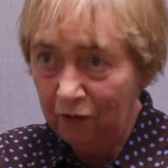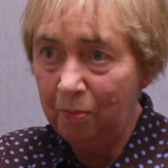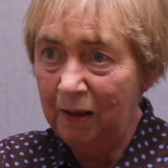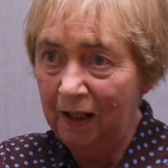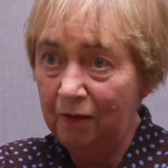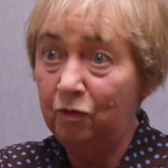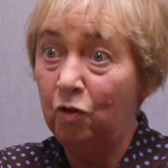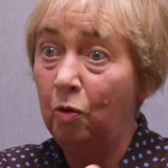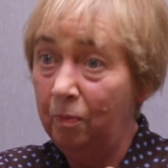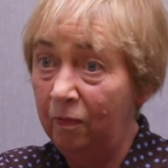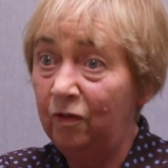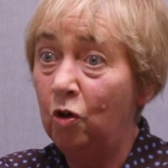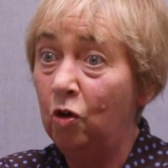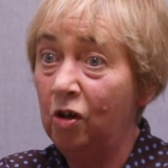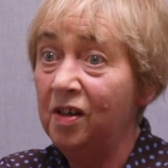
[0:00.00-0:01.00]
a platform
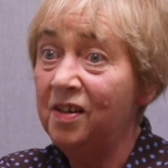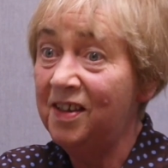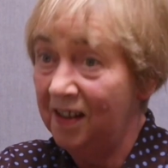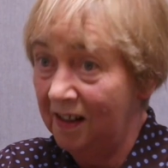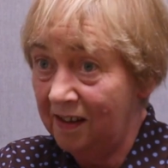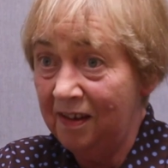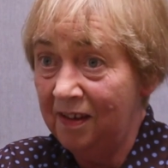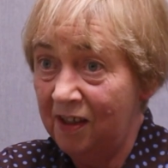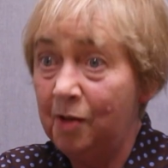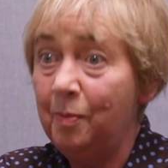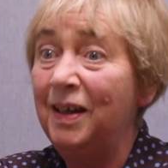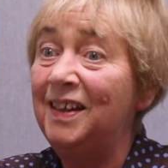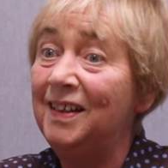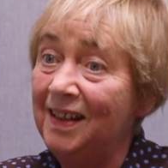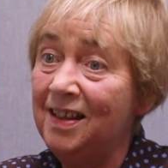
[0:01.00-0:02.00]
for citizens to
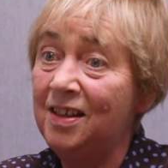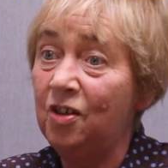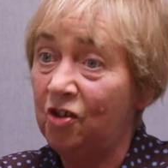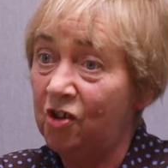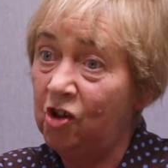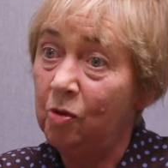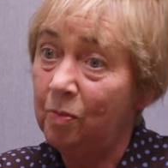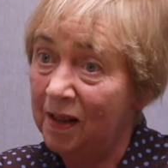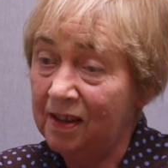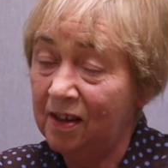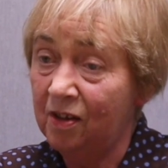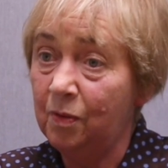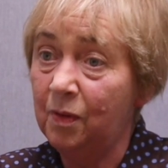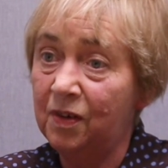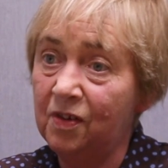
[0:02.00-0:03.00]
make it easier to do
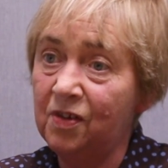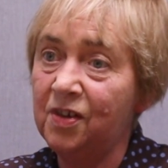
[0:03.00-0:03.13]
business with us.